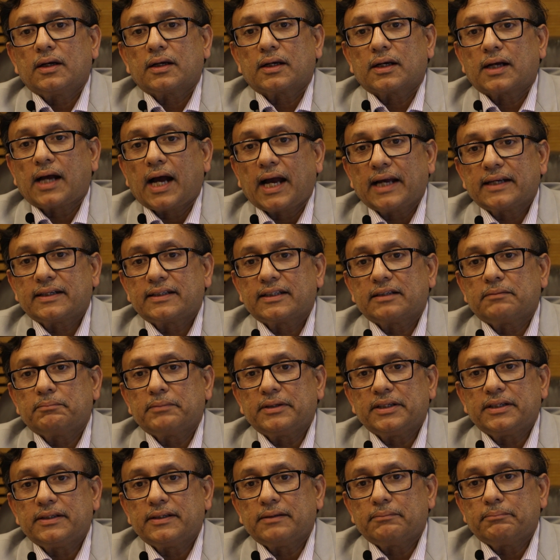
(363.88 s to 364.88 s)
guided
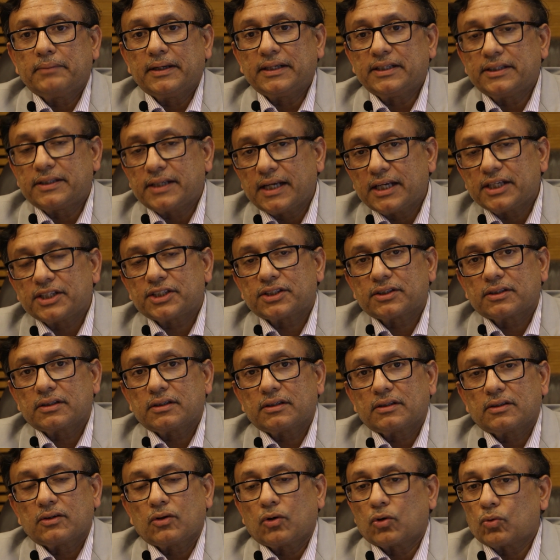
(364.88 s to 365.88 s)

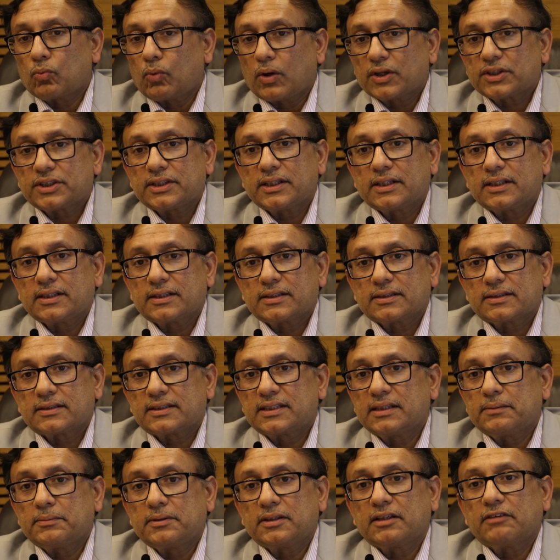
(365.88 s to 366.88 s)
meditation or watching
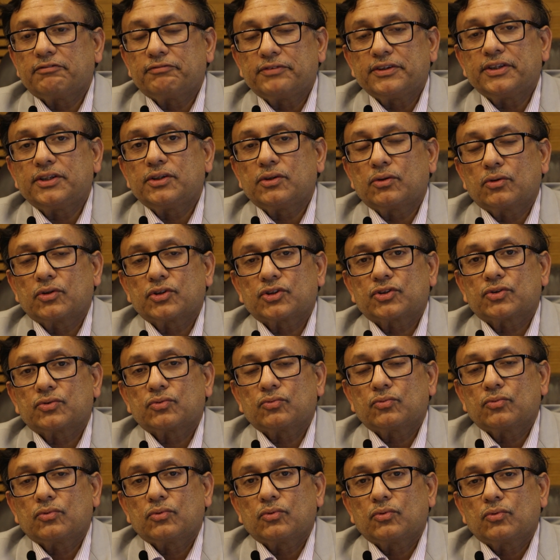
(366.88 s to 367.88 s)
similar videos
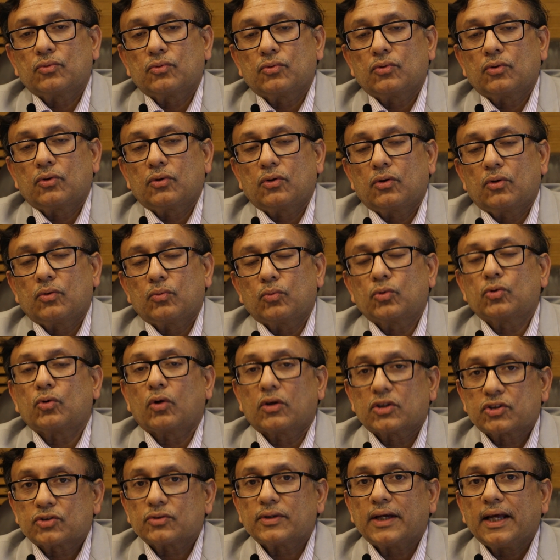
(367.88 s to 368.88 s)
would
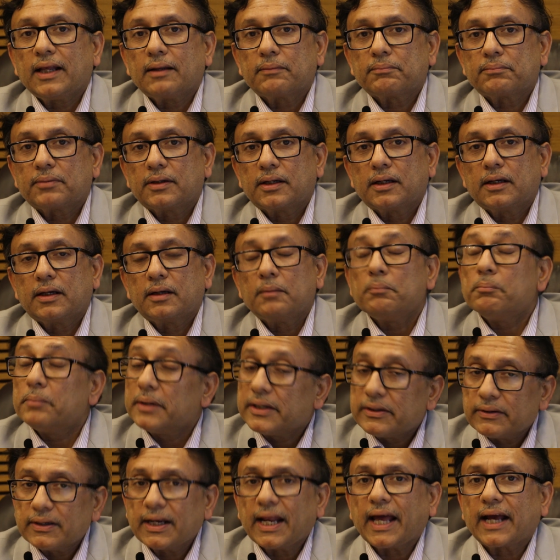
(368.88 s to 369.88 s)
also help. Be
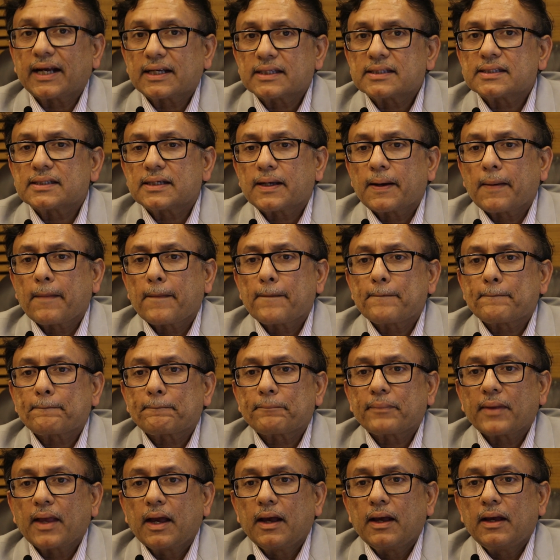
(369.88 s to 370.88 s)
relaxed.
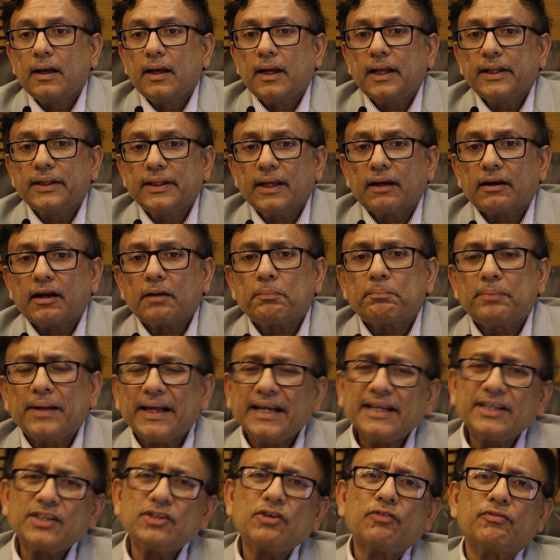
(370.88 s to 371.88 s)
There are
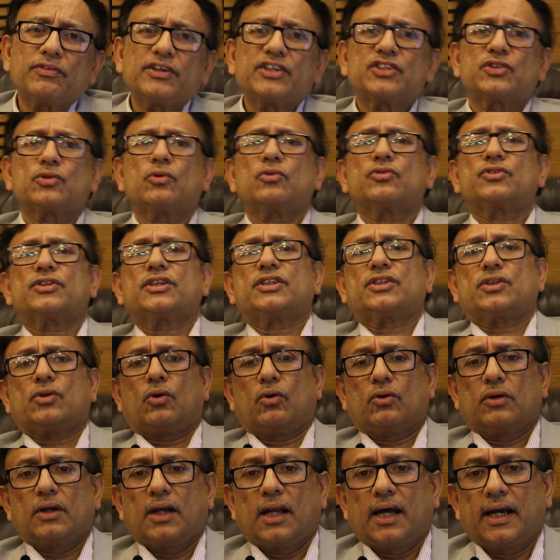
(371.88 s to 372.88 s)
plenty of resources
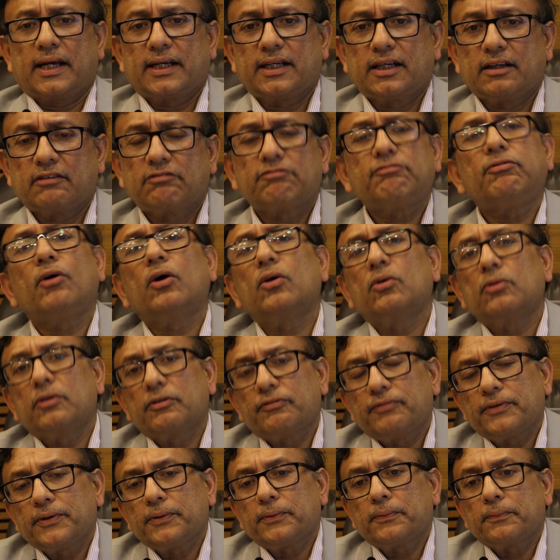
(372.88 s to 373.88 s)
online. Follow a
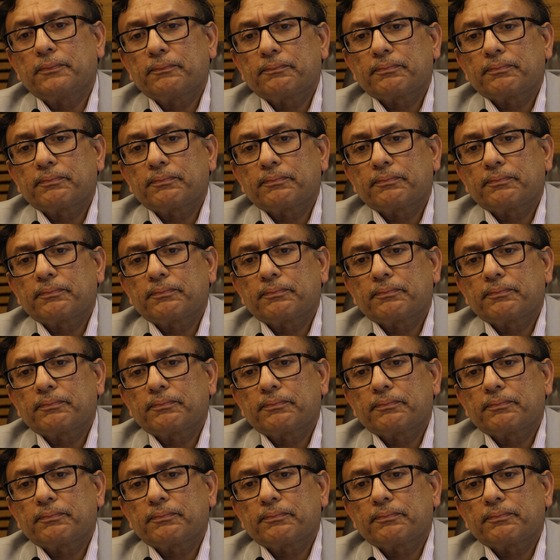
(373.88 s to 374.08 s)
few.